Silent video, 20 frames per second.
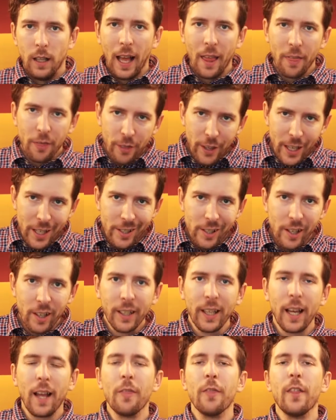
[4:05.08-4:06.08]
And this
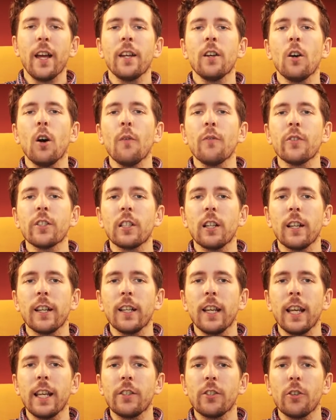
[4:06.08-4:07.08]
can then obviously
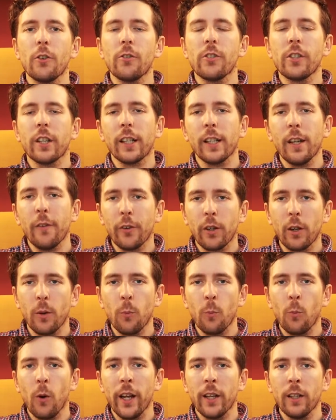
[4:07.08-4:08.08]
lead to
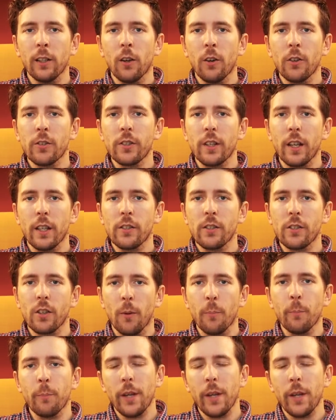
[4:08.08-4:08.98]
significant weight loss in some